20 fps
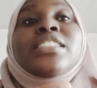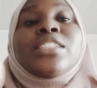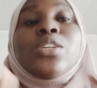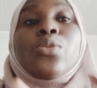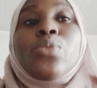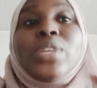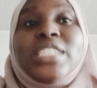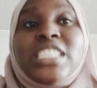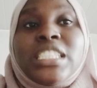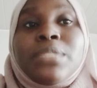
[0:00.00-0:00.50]

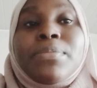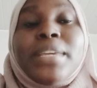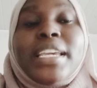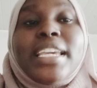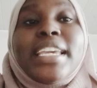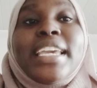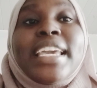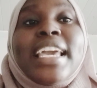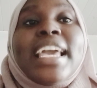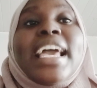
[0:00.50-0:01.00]
still with
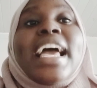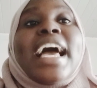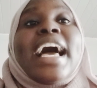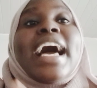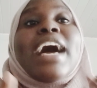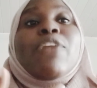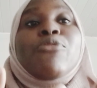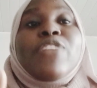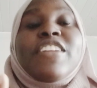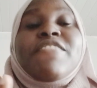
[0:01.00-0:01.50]
me,
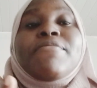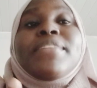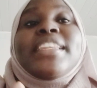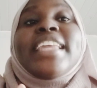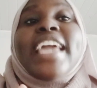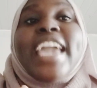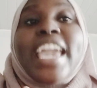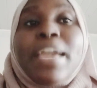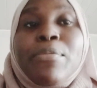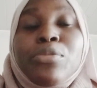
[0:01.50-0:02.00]
we've
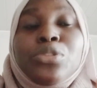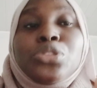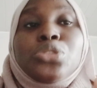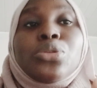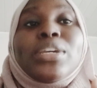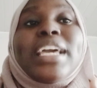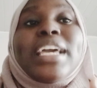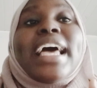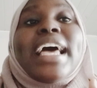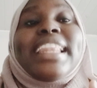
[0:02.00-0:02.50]
been able
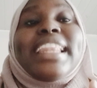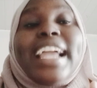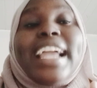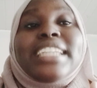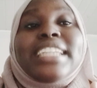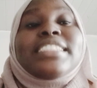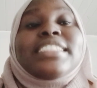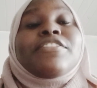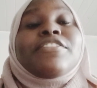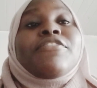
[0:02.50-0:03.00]
to
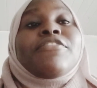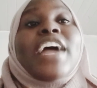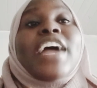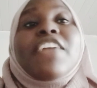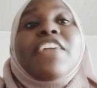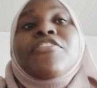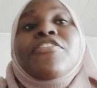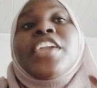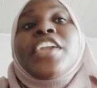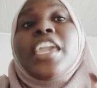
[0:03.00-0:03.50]
highlight
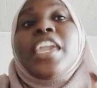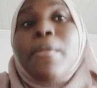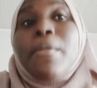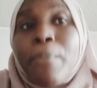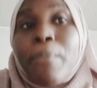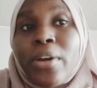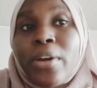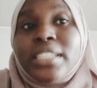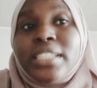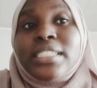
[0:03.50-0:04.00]
5 key
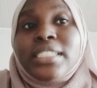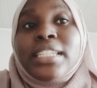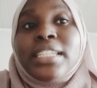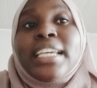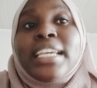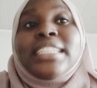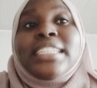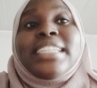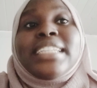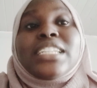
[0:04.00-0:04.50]
points
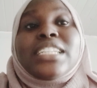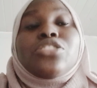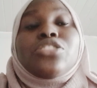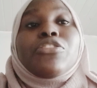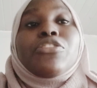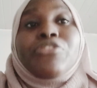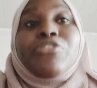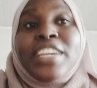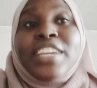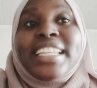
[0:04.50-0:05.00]
that
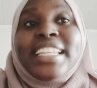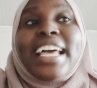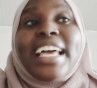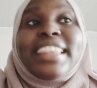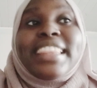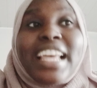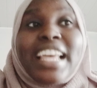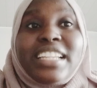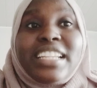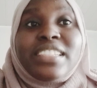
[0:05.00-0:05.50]
your feed
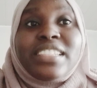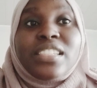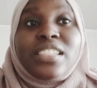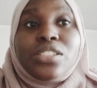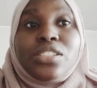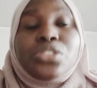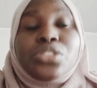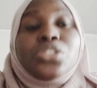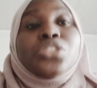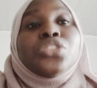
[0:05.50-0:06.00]

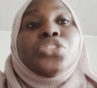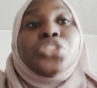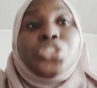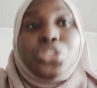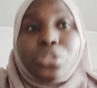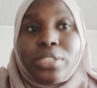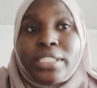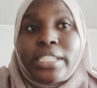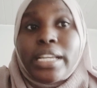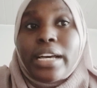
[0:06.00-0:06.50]
analysis
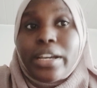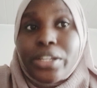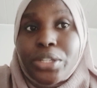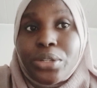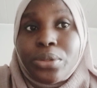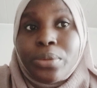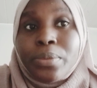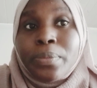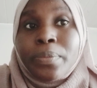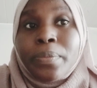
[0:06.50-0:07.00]
should tell
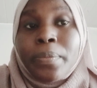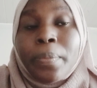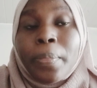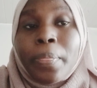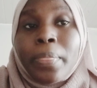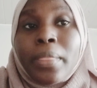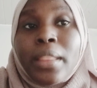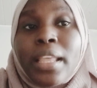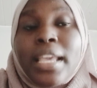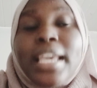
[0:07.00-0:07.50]
you.
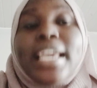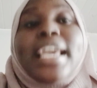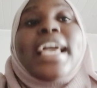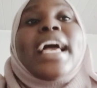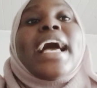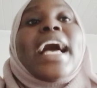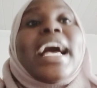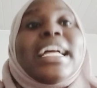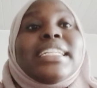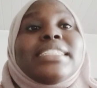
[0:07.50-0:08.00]

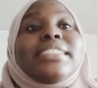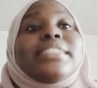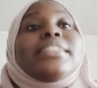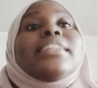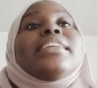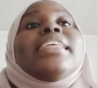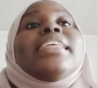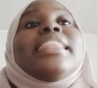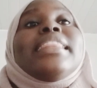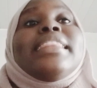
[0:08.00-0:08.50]
And
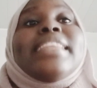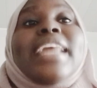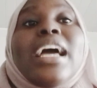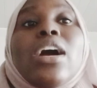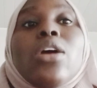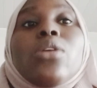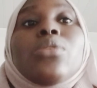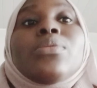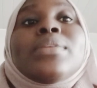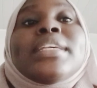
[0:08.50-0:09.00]

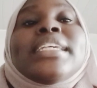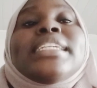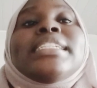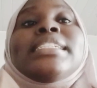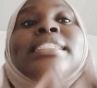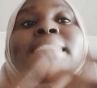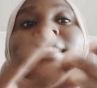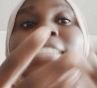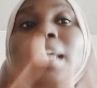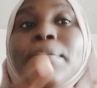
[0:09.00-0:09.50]
now,
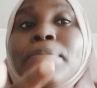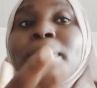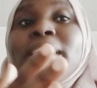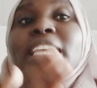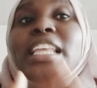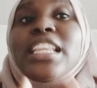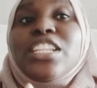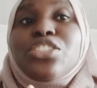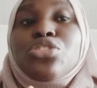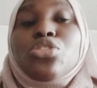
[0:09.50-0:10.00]
stepping
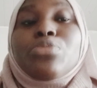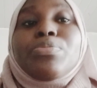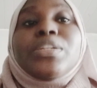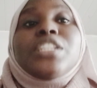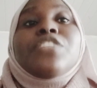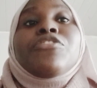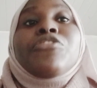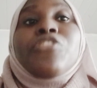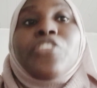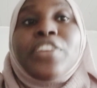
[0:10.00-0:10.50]
a little
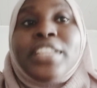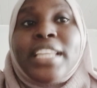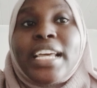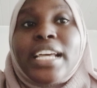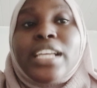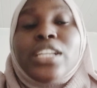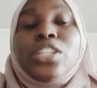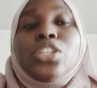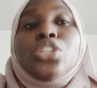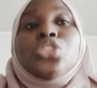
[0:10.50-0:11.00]
bit
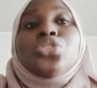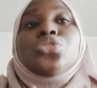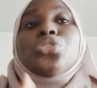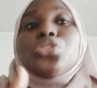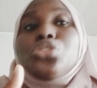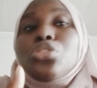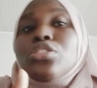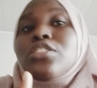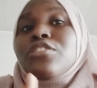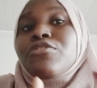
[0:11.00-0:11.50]
further
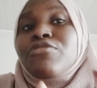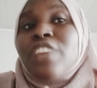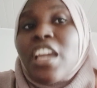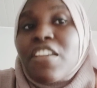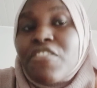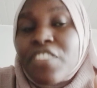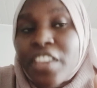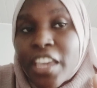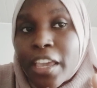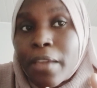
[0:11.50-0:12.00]
to those
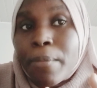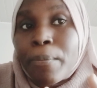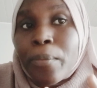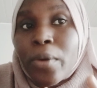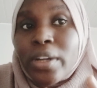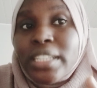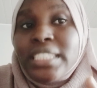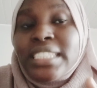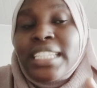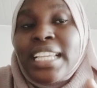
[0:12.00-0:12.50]
5 key
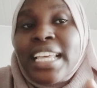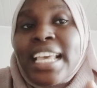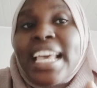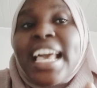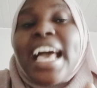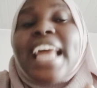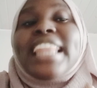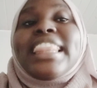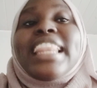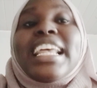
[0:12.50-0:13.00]
points,
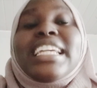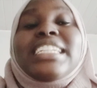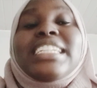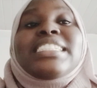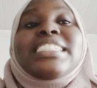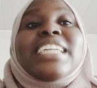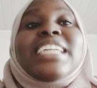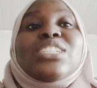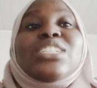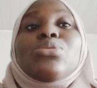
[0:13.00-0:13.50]
and let's
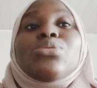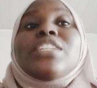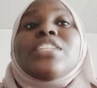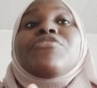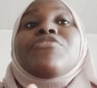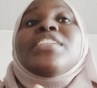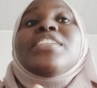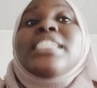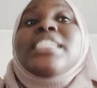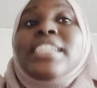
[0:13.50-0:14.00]
start with
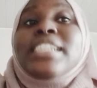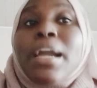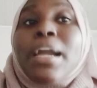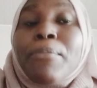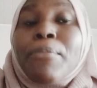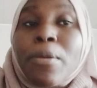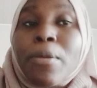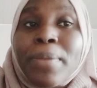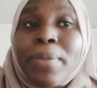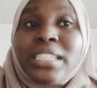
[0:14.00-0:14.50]
the physical
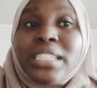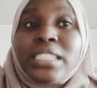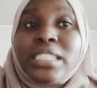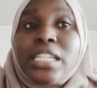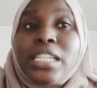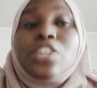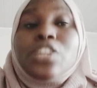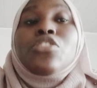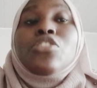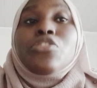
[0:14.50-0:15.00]

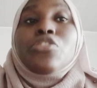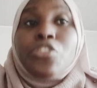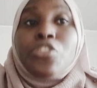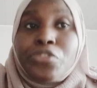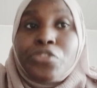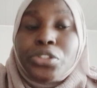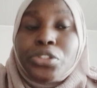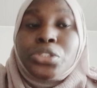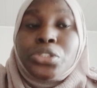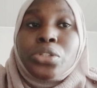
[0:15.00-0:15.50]
property
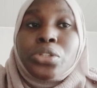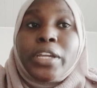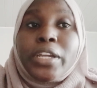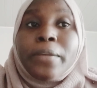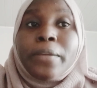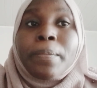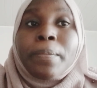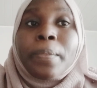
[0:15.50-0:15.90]
of your soil.